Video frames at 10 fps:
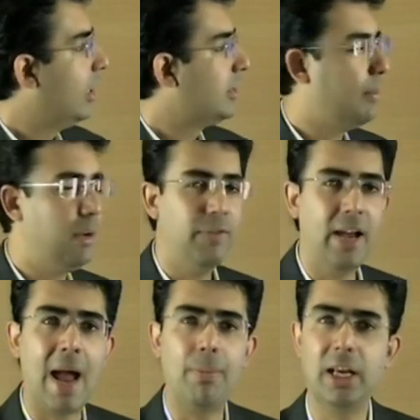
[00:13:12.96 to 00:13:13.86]

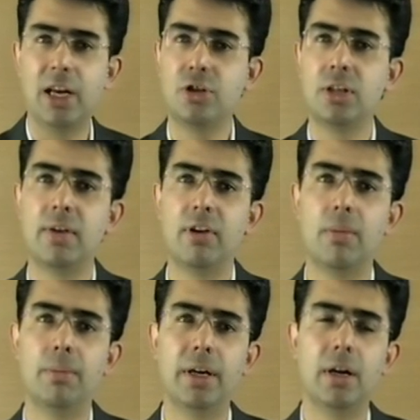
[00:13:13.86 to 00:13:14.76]
Simplify application
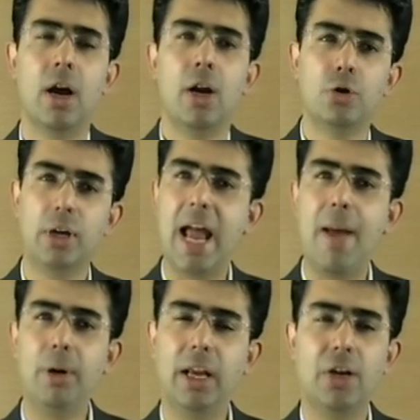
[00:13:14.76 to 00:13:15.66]
development. Today,
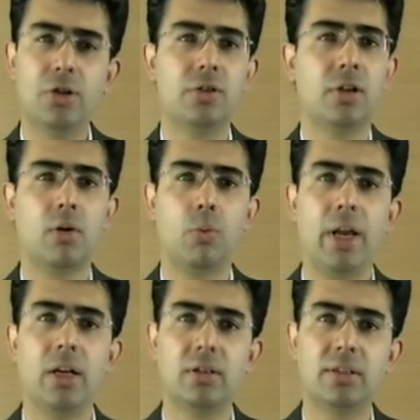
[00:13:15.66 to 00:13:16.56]
applications are of
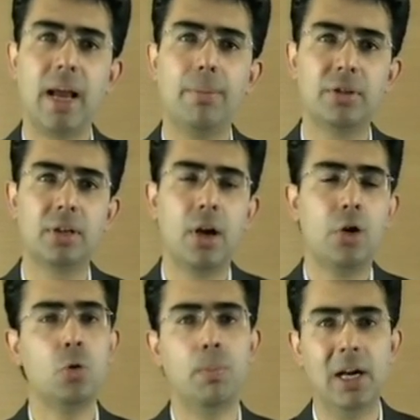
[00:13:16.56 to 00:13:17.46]
various types.
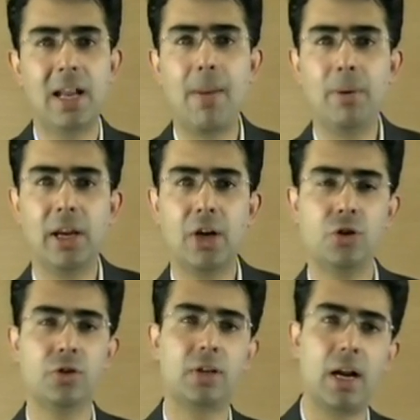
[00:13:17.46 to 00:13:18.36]
You build
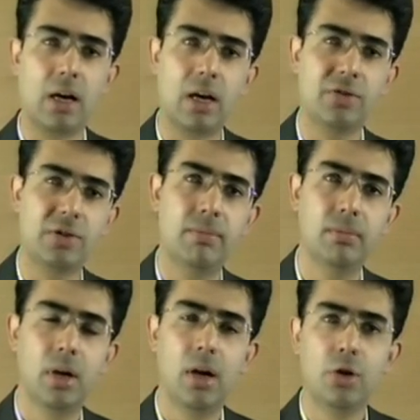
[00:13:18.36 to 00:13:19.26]
applications that are
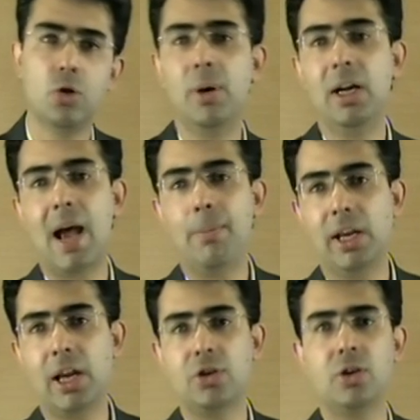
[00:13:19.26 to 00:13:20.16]
custom. You build
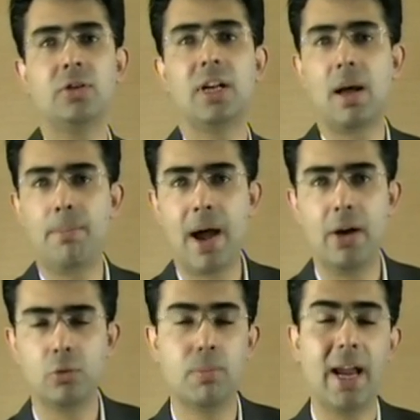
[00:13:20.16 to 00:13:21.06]
applications that
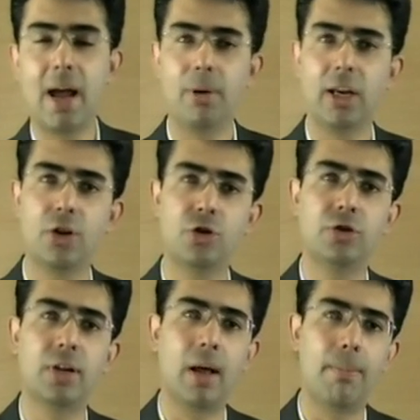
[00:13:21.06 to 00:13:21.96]
are you buy
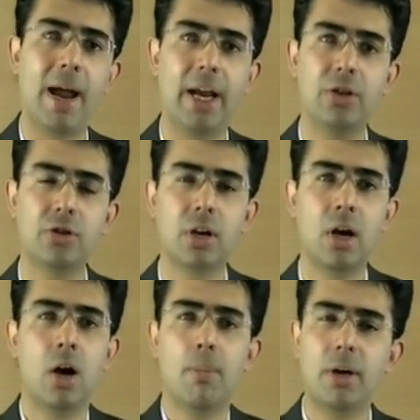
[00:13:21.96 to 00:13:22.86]
applications that are packaged.
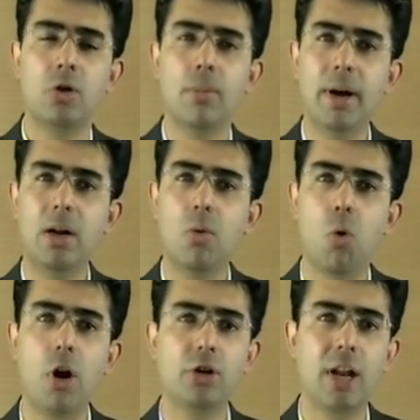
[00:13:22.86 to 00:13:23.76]
But no matter
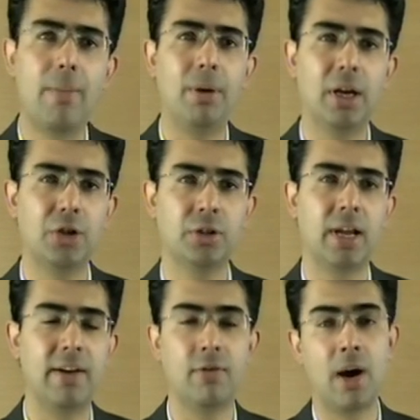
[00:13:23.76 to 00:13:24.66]
what your application
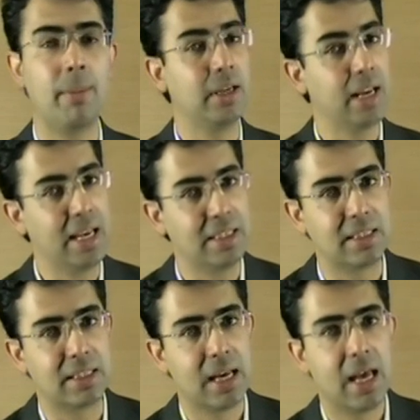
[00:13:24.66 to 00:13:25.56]
environment
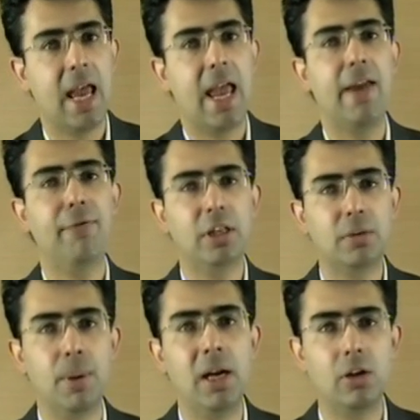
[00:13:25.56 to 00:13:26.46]
is, if
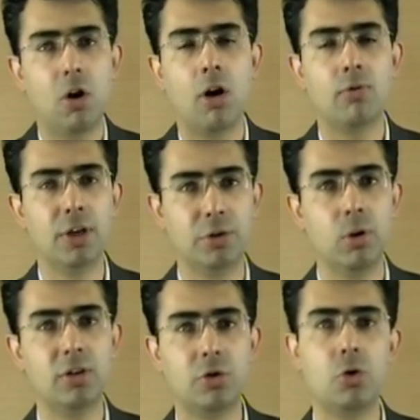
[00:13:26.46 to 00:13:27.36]
it's built on
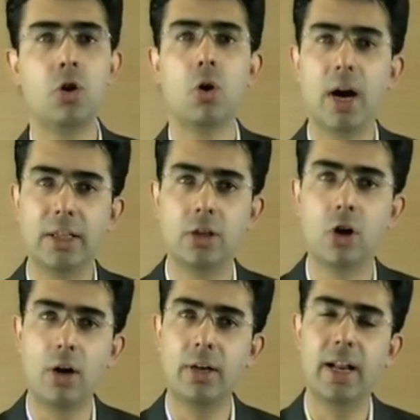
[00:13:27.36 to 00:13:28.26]
Visual Studio and
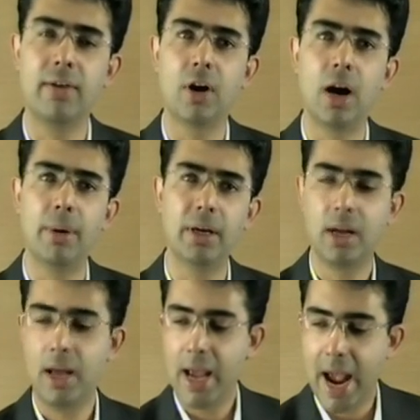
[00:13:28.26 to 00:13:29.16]
the .NET environment
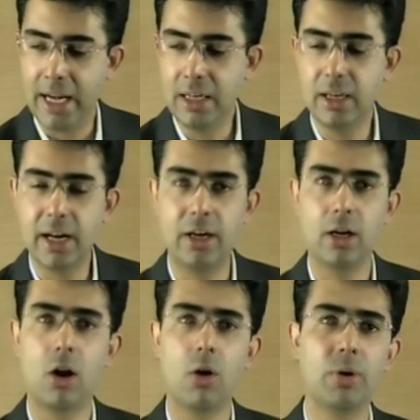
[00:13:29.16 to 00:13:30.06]
and integrated
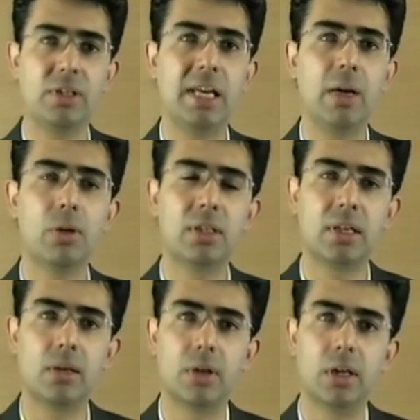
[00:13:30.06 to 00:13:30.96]
along with SQL
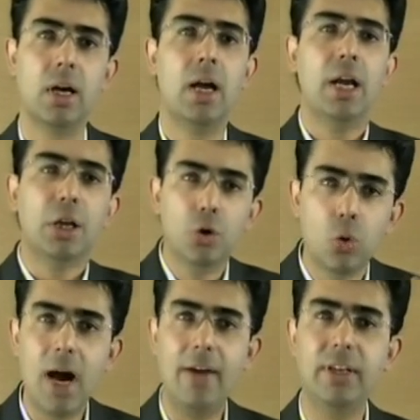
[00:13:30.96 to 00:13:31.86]
Server,
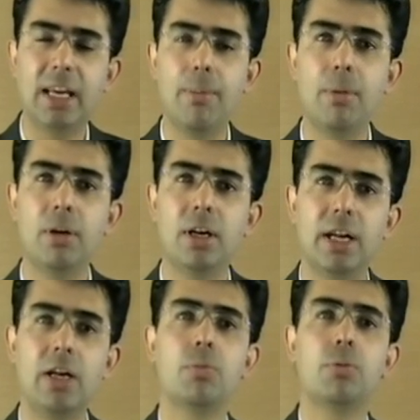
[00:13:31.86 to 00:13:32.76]
you have the
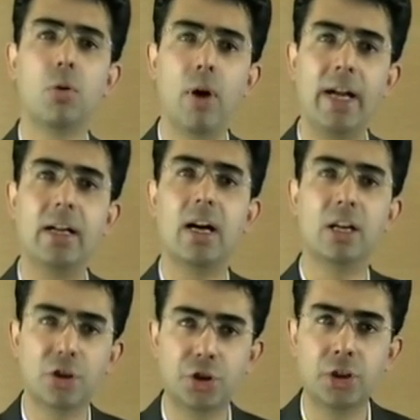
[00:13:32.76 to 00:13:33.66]
capability to provide
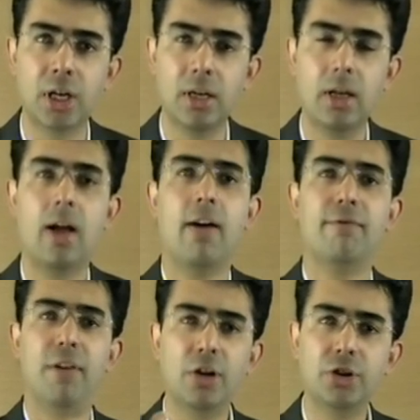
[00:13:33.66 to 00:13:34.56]
additional
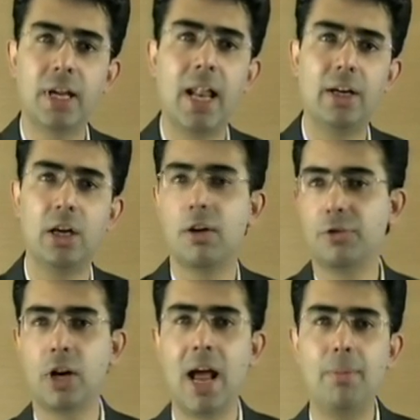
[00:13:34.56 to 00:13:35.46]
functionality
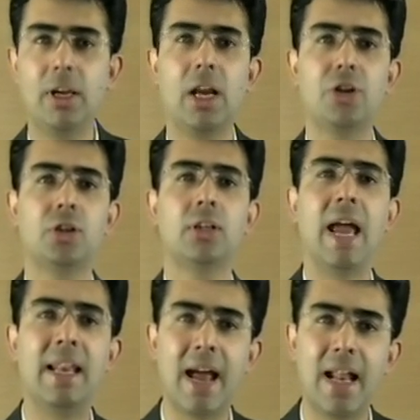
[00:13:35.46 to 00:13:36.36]
of your application,
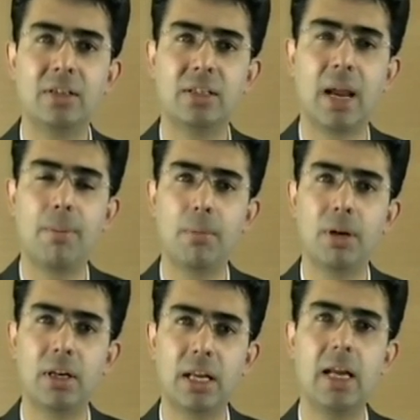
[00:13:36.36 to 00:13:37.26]
enhanced
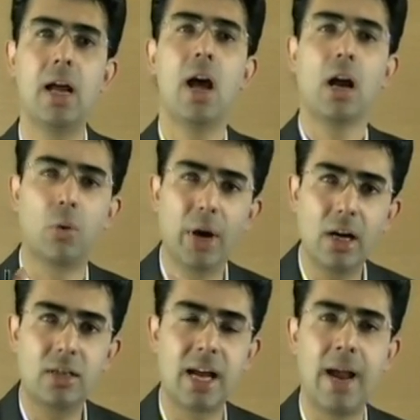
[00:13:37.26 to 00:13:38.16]
capability,
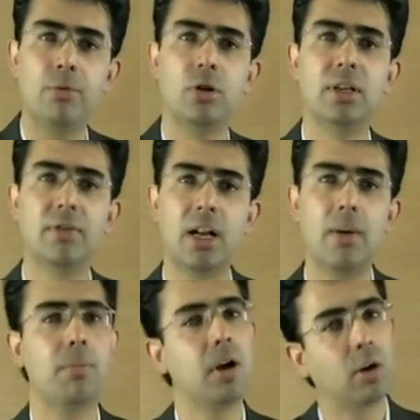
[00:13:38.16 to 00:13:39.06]
quicker time to
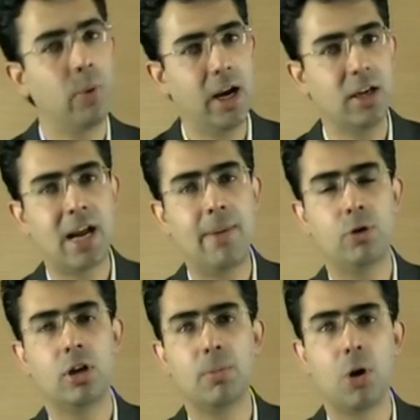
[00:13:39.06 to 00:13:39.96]
develop, quicker time
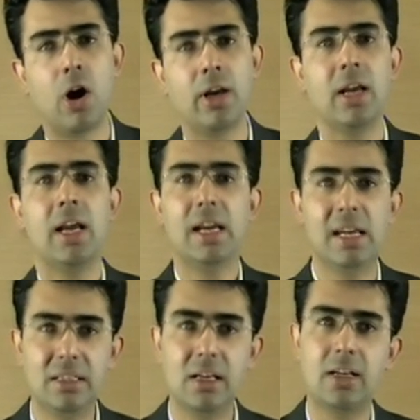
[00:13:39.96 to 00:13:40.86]
to deploy,
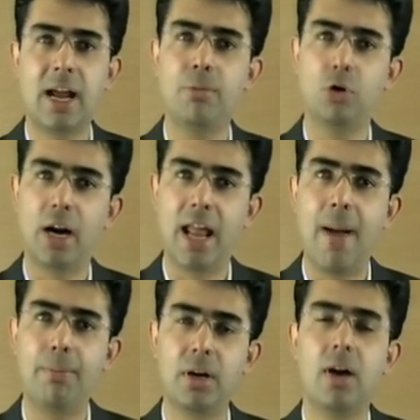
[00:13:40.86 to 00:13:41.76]
easier time to
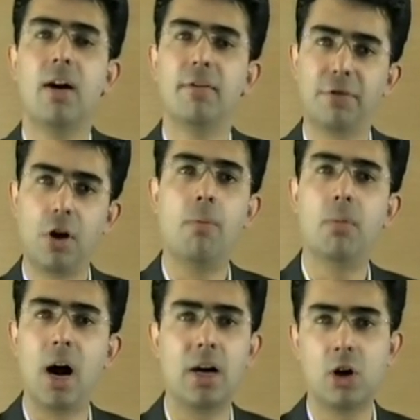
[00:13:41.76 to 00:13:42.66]
adapt
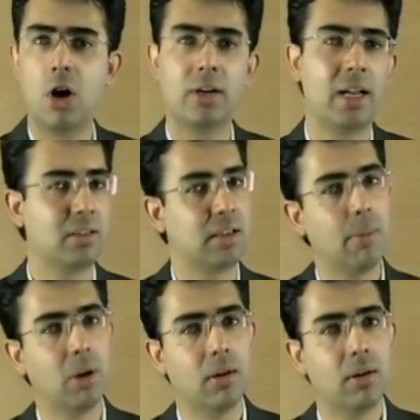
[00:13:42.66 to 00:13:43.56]
from our .NET
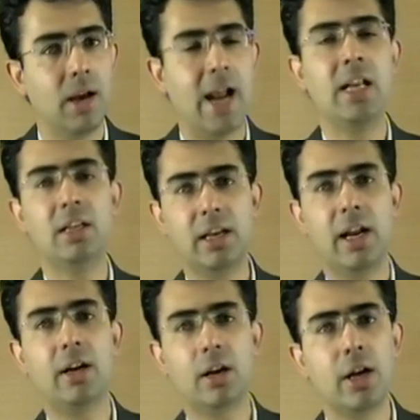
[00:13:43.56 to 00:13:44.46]
stable and
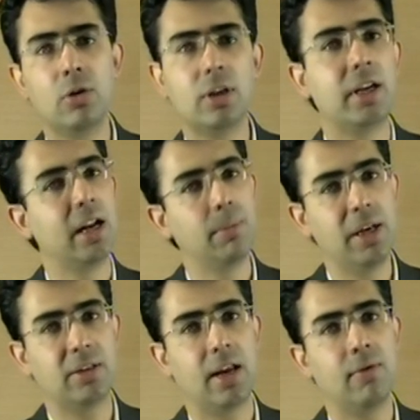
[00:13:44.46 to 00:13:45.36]
integrated into the
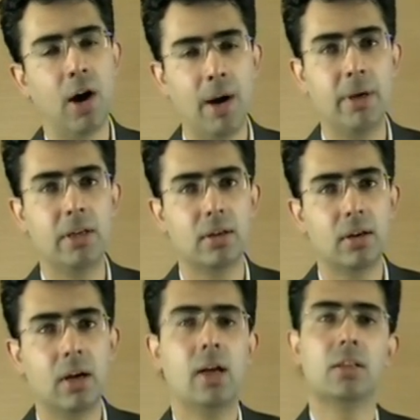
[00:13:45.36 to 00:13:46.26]
database environment.
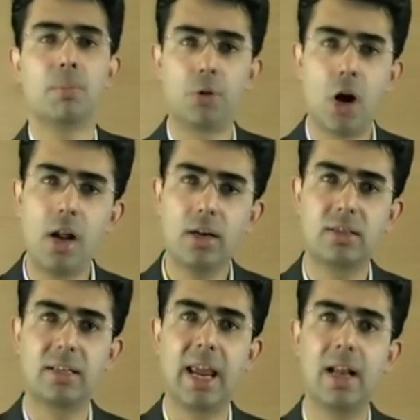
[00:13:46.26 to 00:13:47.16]
The product
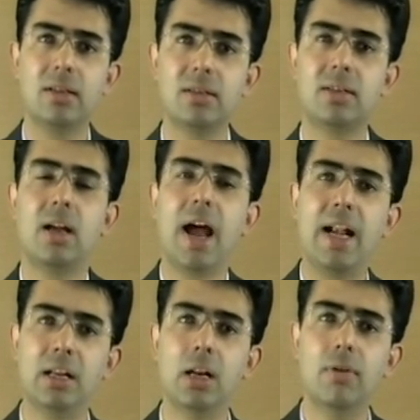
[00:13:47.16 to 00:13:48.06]
scales
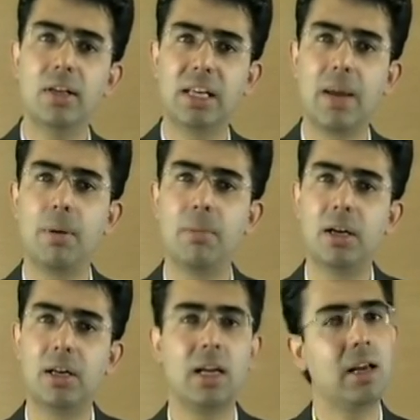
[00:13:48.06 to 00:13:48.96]
and delivers
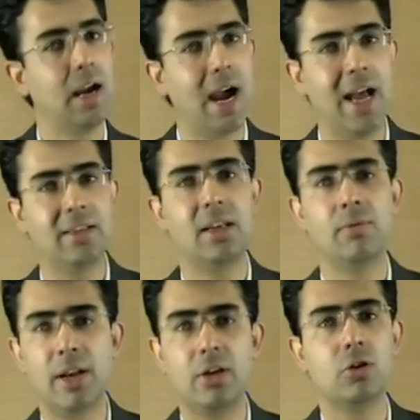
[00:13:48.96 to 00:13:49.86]
capability as
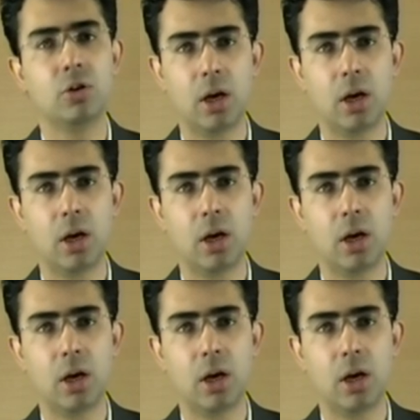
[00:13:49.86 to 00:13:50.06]
and when you